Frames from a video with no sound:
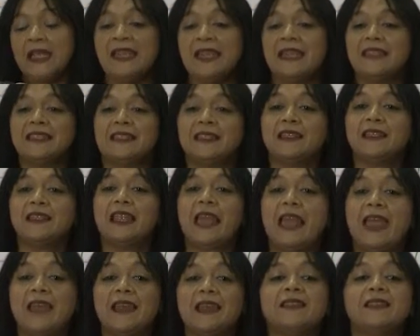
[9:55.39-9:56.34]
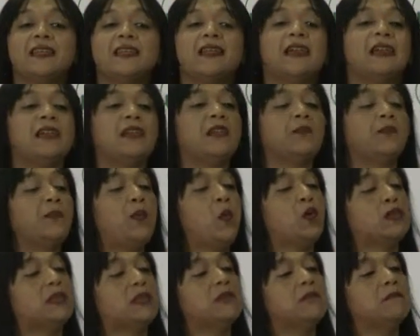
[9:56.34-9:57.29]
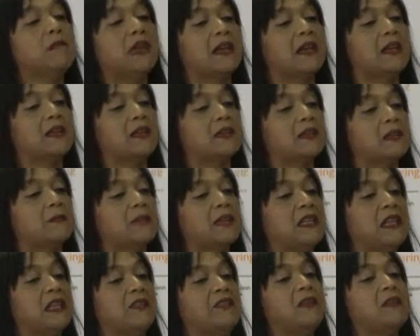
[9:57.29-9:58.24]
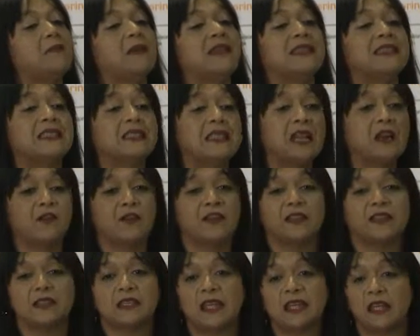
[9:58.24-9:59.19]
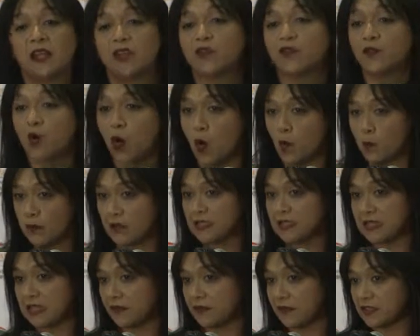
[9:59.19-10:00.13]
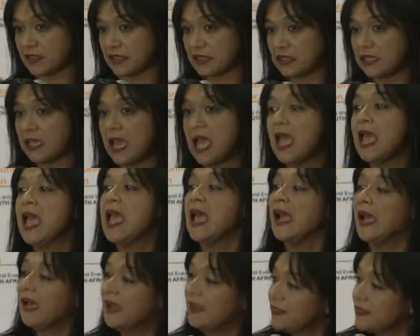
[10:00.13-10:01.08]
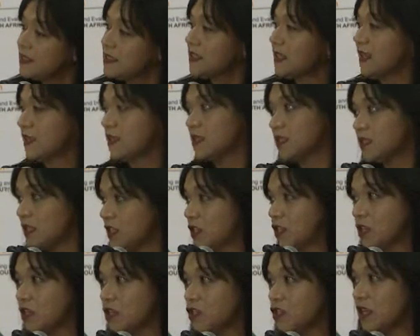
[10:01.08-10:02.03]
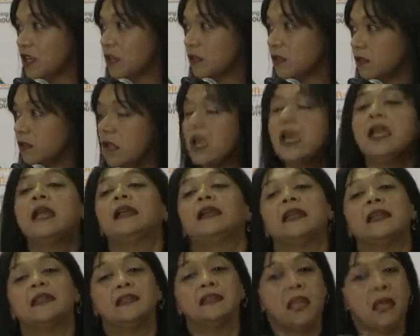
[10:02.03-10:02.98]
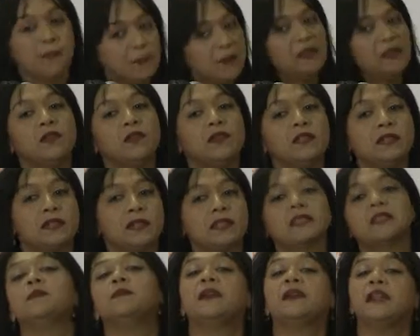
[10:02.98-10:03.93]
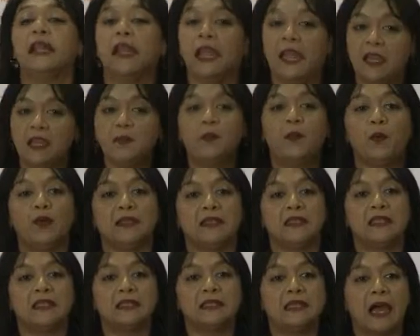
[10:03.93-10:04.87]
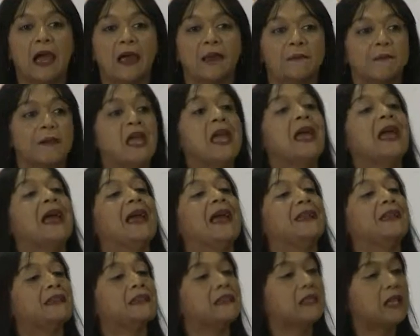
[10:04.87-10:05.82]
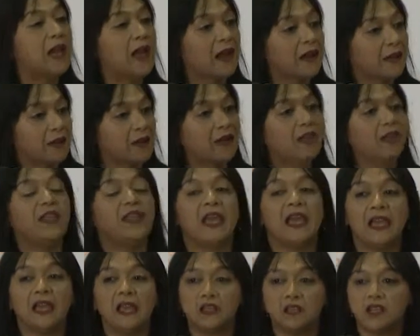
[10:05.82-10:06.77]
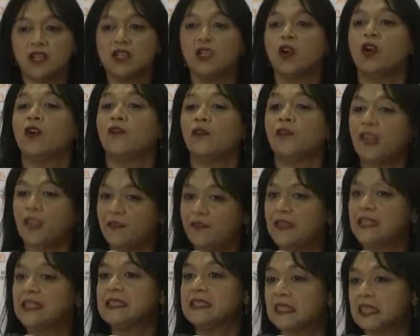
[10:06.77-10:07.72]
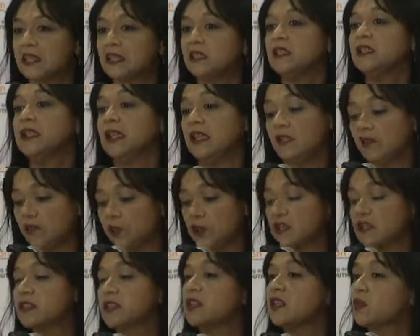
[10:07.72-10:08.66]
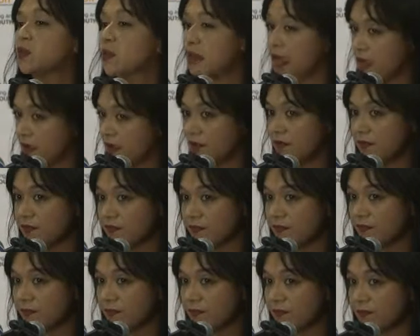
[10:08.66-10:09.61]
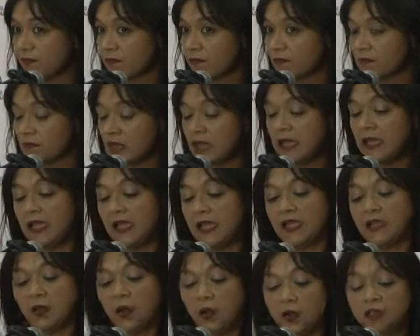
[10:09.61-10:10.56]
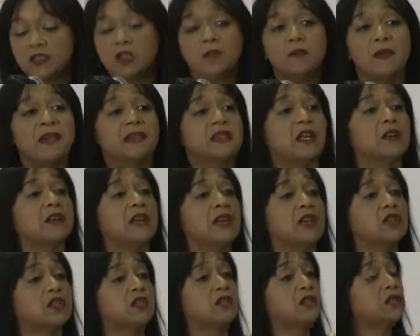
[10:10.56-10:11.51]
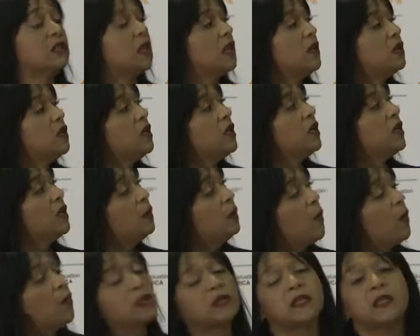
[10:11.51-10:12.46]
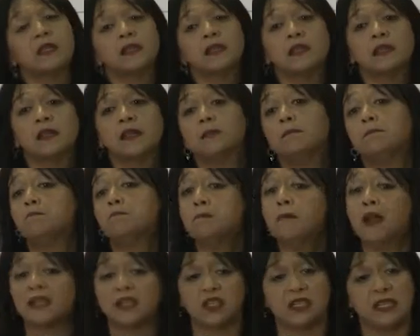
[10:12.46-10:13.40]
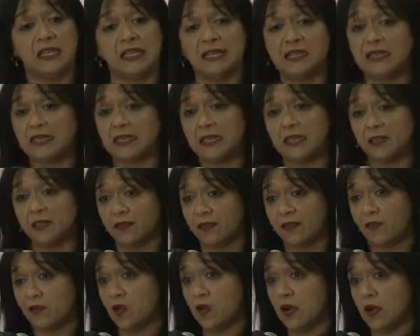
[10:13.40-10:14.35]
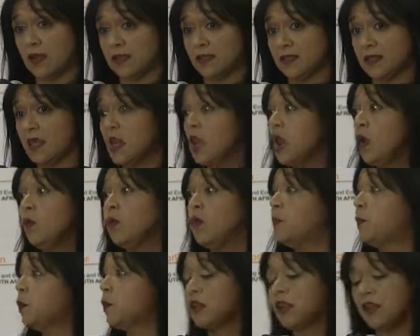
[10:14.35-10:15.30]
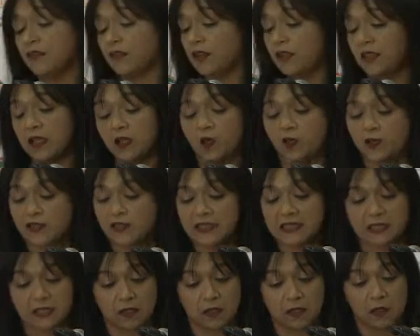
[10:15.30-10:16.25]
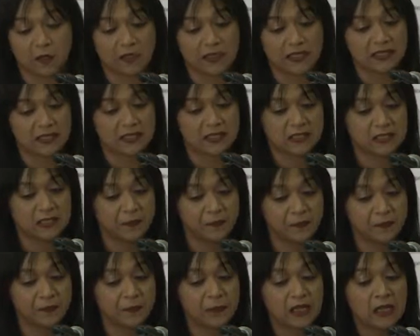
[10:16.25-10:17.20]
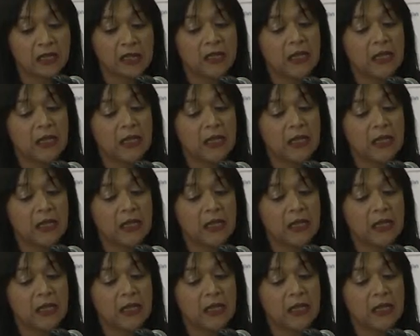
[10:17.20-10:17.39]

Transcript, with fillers: is that it has a reporting mechanism that even myself, as the head of corporate services and the statistician general, can tap the system at any point in time and track the aging of every single invoice that we have. It also makes our national treasury reportings much easier for us. We pull everything off the, off the system.